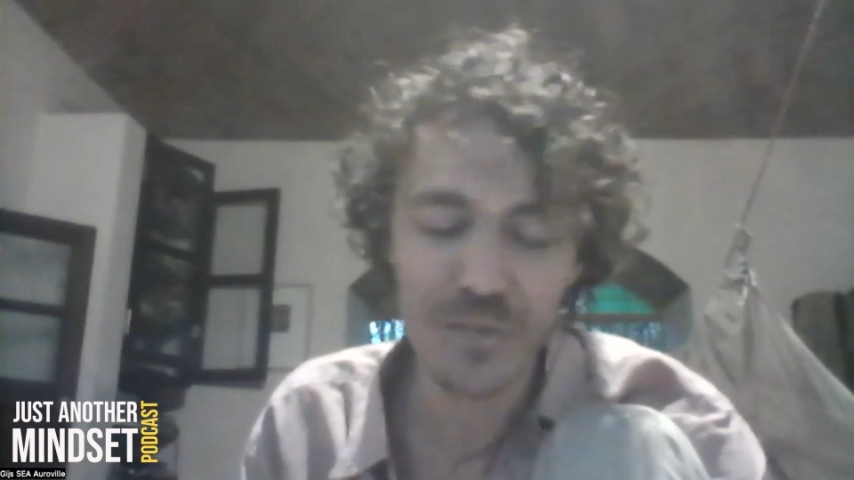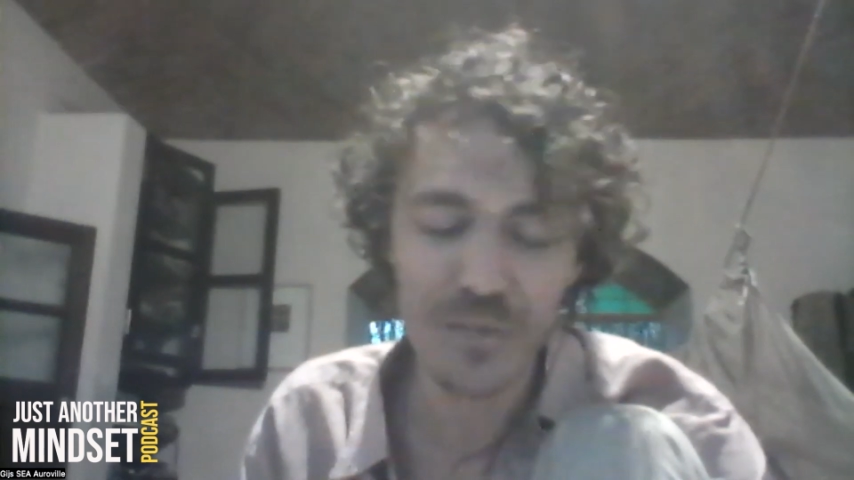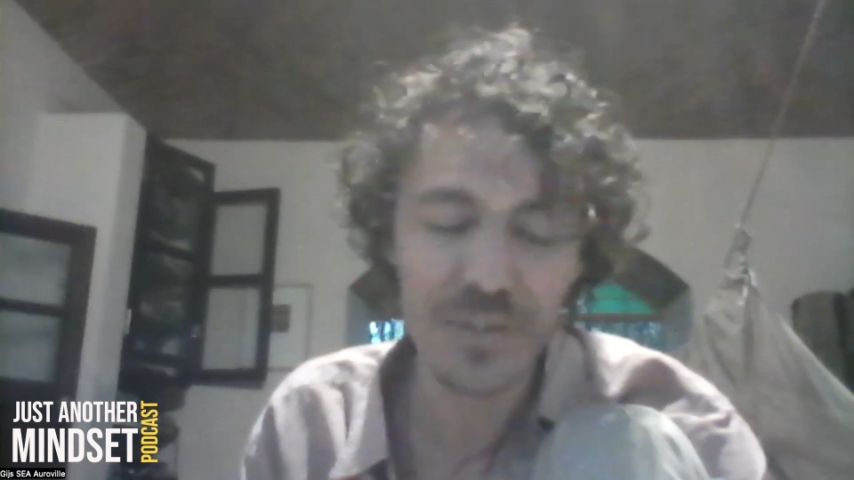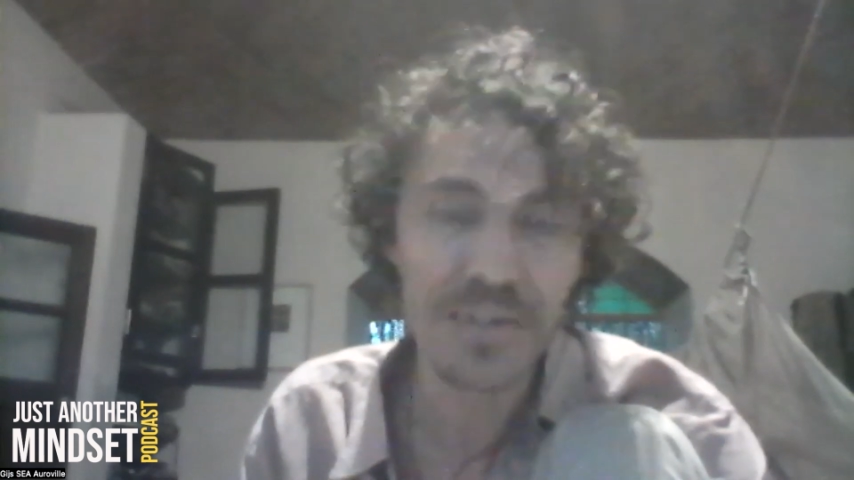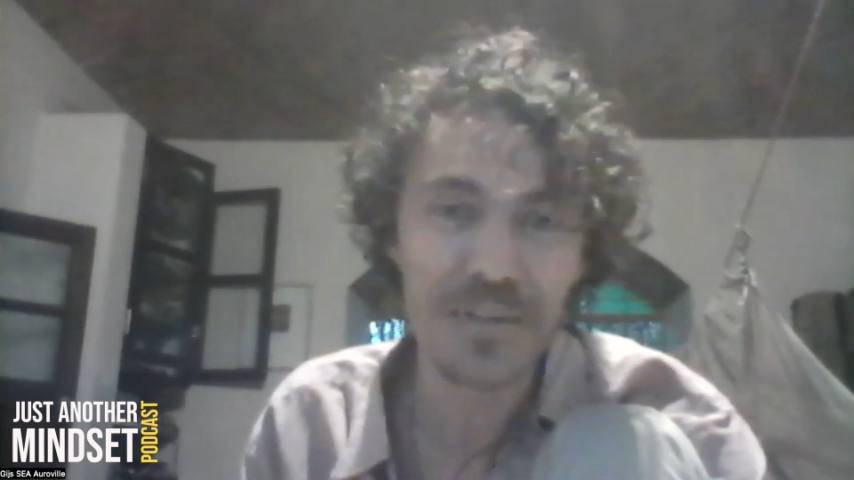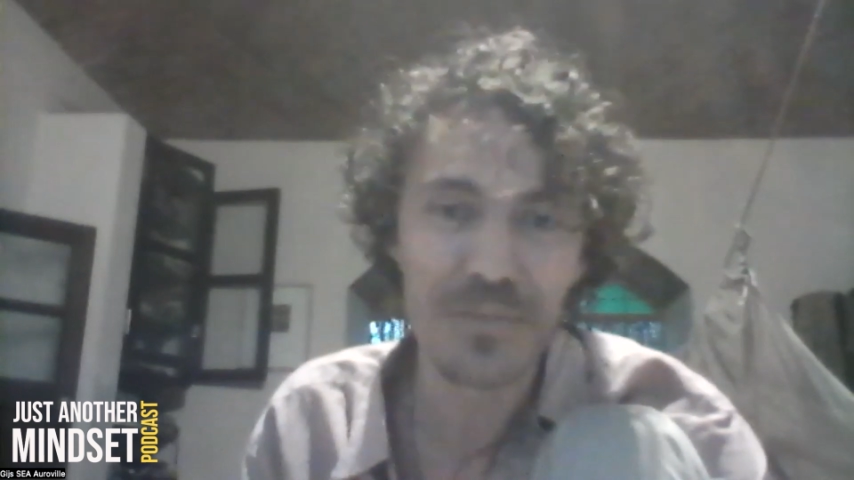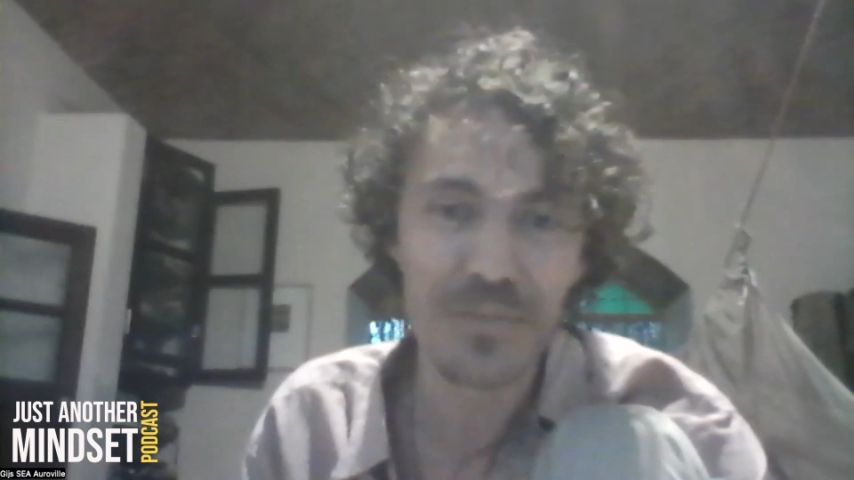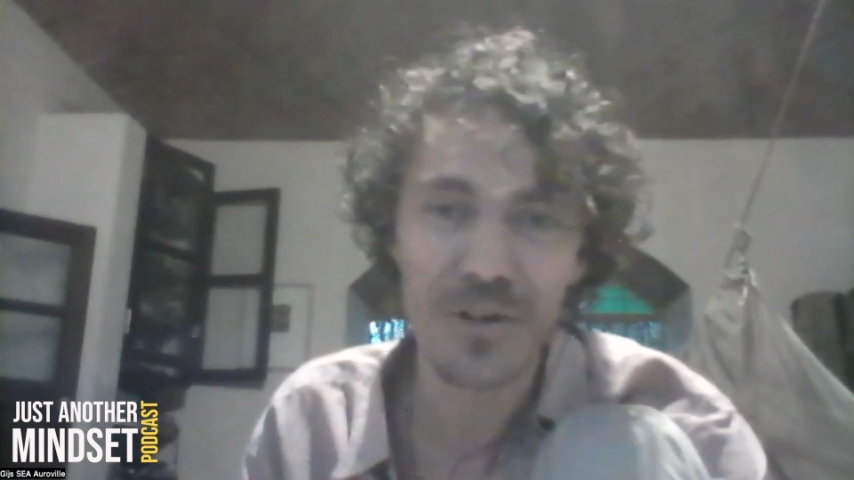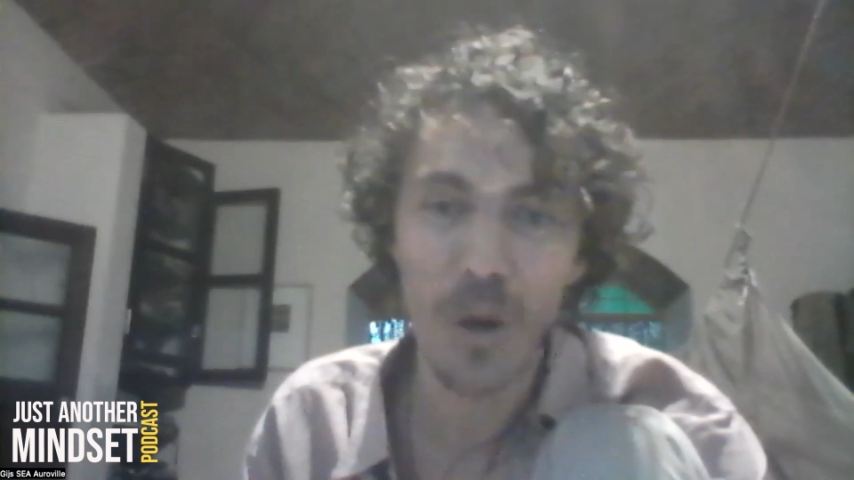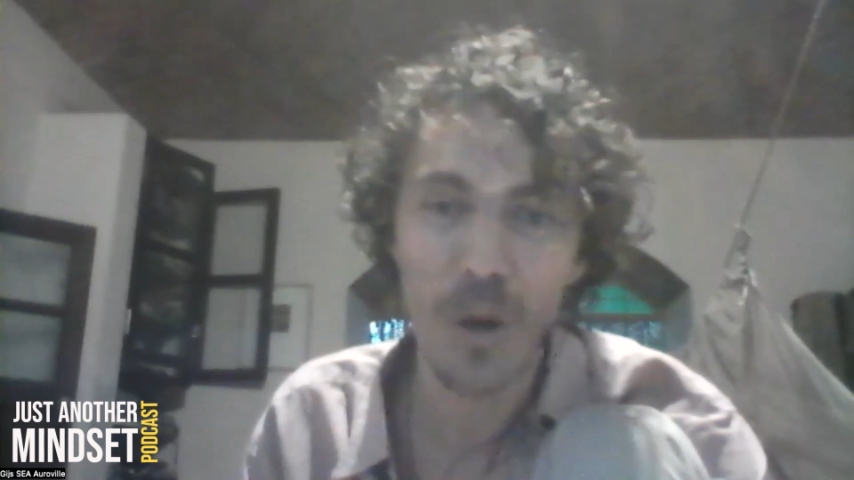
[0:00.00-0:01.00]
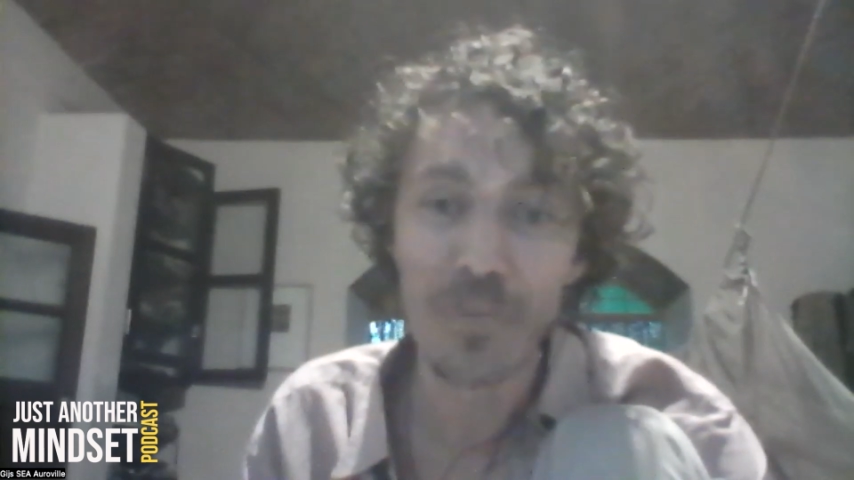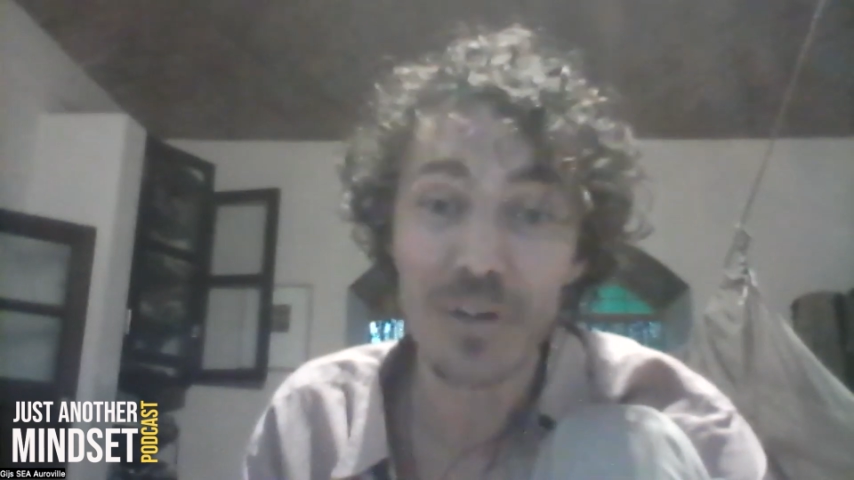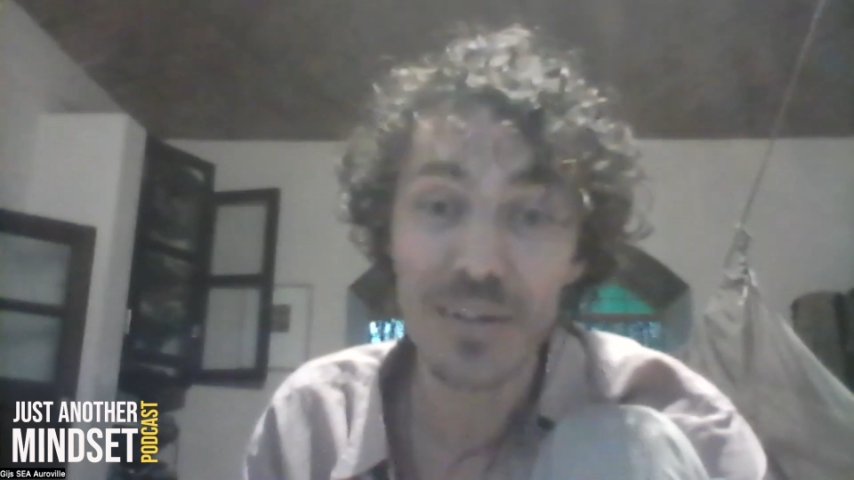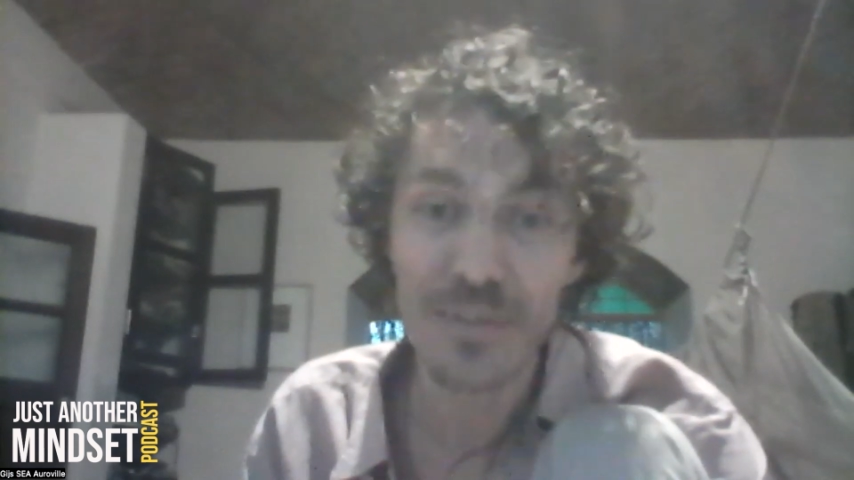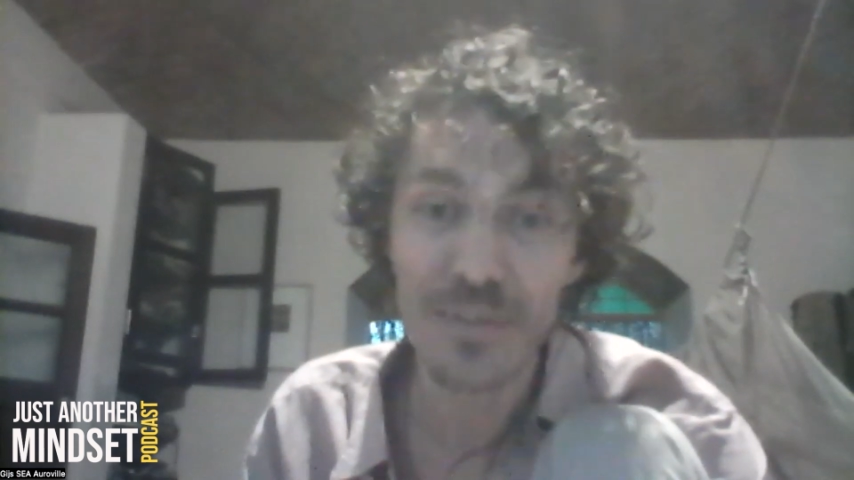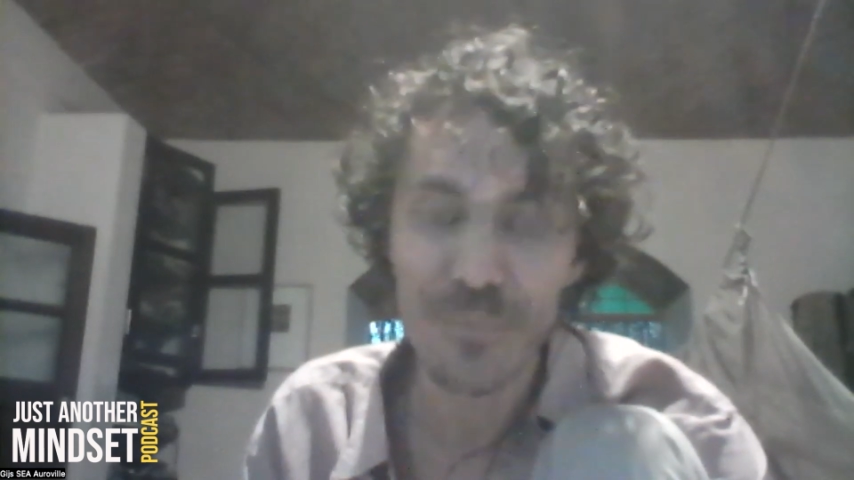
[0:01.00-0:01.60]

of these systems are obsolete,